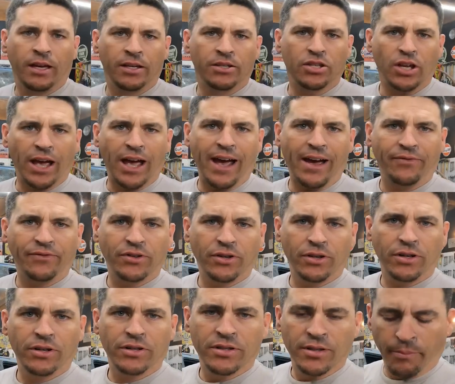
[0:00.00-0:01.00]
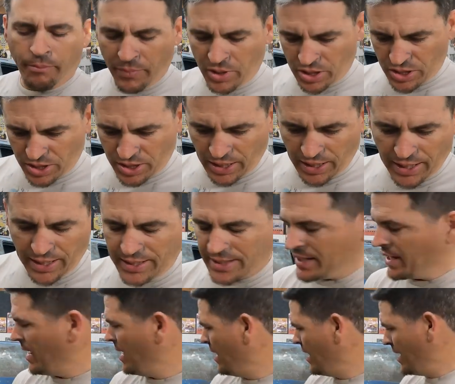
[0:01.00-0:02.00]
So after some much needed
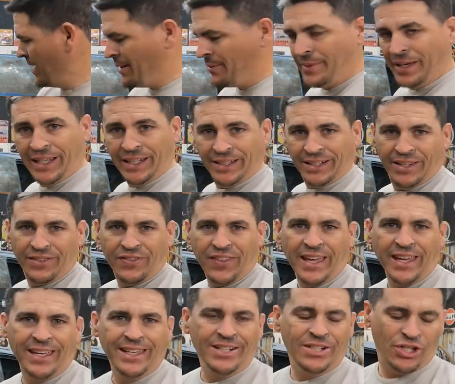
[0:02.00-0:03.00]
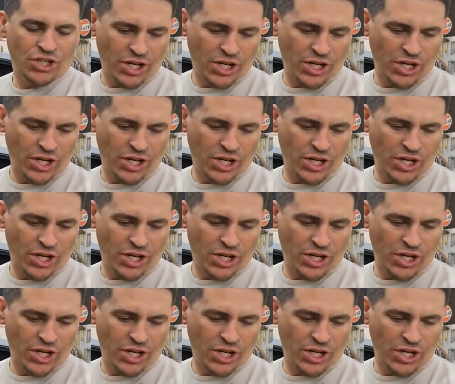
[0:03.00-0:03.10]
time in the thinking